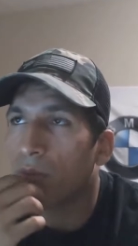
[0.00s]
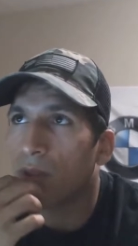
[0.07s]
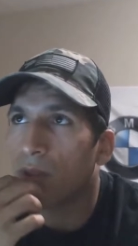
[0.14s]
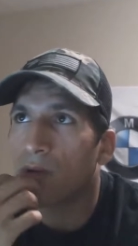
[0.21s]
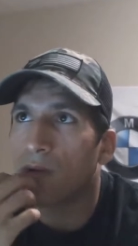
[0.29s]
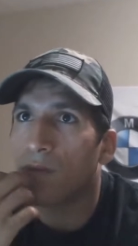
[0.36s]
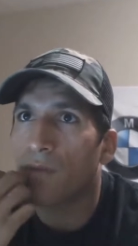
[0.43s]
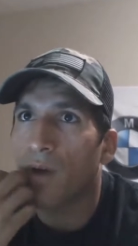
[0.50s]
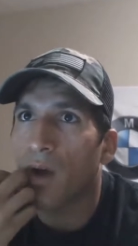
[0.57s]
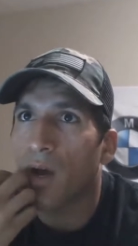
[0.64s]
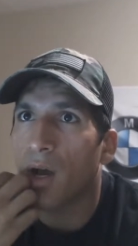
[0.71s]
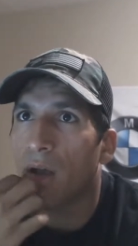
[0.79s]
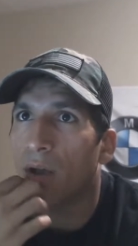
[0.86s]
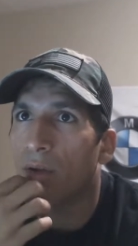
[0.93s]

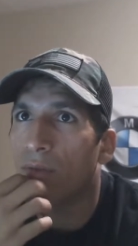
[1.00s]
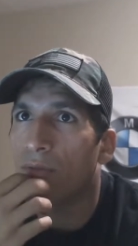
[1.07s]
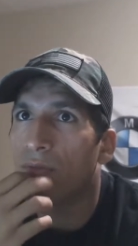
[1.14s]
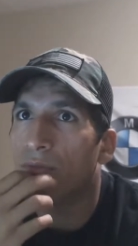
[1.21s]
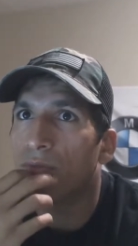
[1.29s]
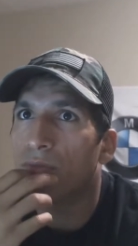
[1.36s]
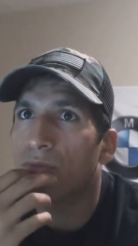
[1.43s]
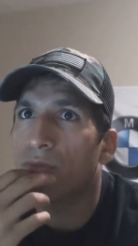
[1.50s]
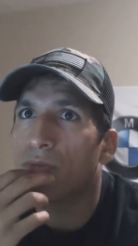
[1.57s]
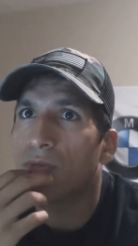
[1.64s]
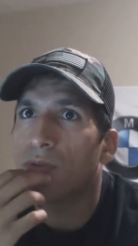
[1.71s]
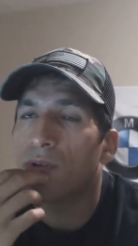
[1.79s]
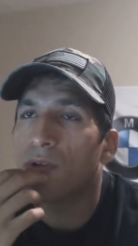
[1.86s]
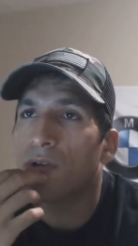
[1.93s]
335
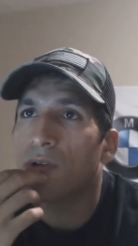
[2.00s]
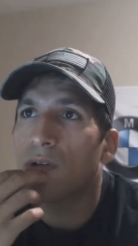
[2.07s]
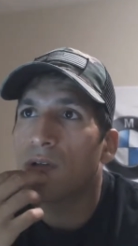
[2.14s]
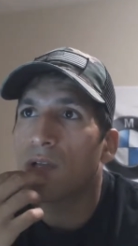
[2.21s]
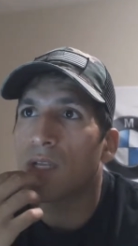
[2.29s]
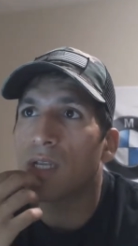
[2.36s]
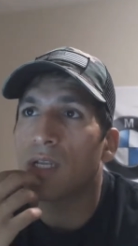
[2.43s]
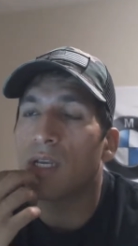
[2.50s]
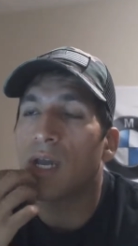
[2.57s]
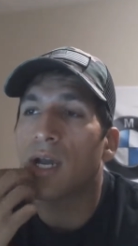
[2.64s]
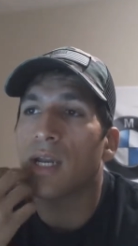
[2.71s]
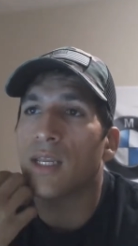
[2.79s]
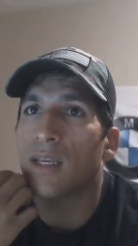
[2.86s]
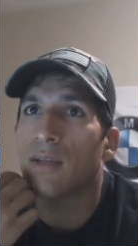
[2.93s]

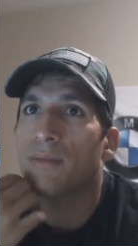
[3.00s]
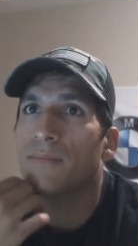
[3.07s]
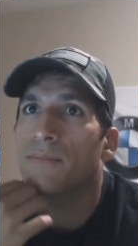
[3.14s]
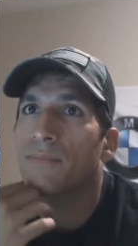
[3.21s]
E90.